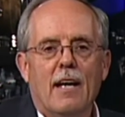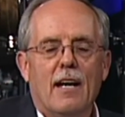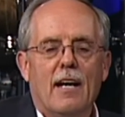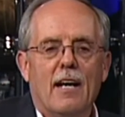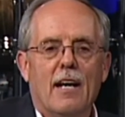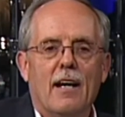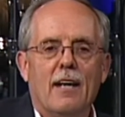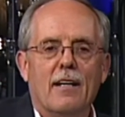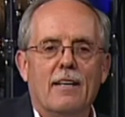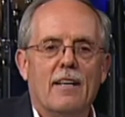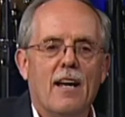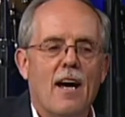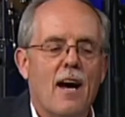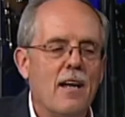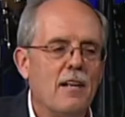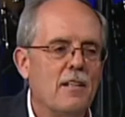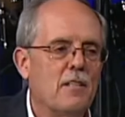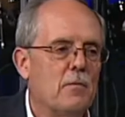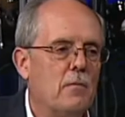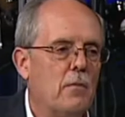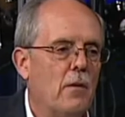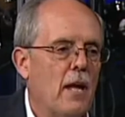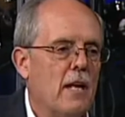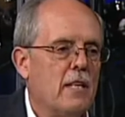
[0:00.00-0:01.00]
Uh, God
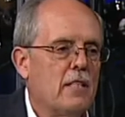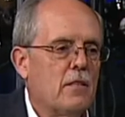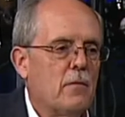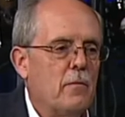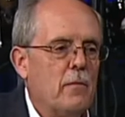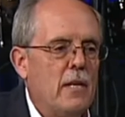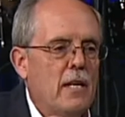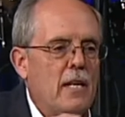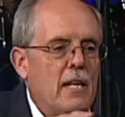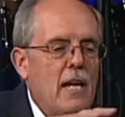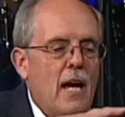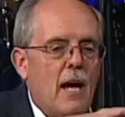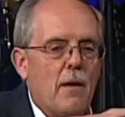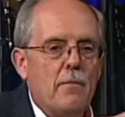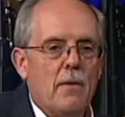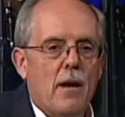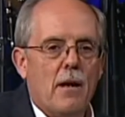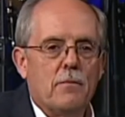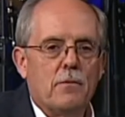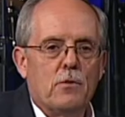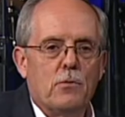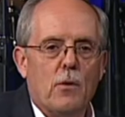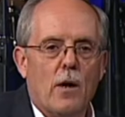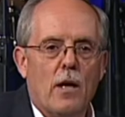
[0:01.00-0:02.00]
has blessed me. I'm,
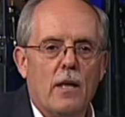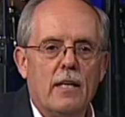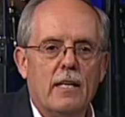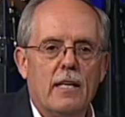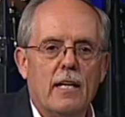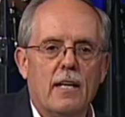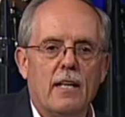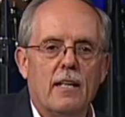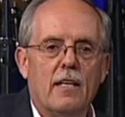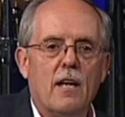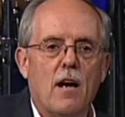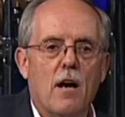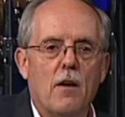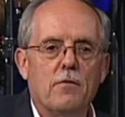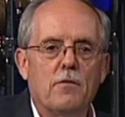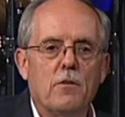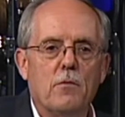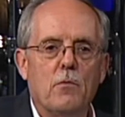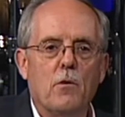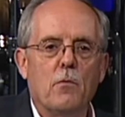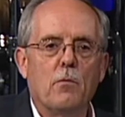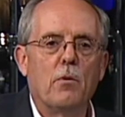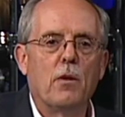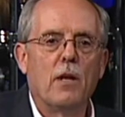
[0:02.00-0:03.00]
I'm dwelling in a
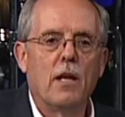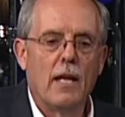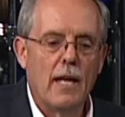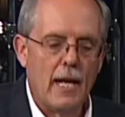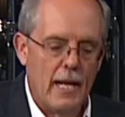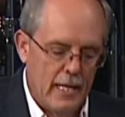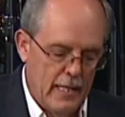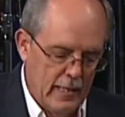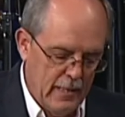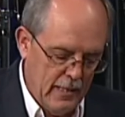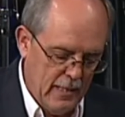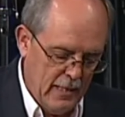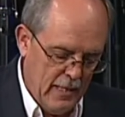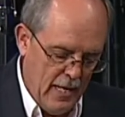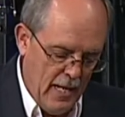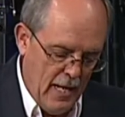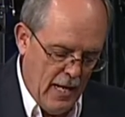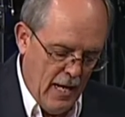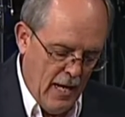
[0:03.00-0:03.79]
comfortable place.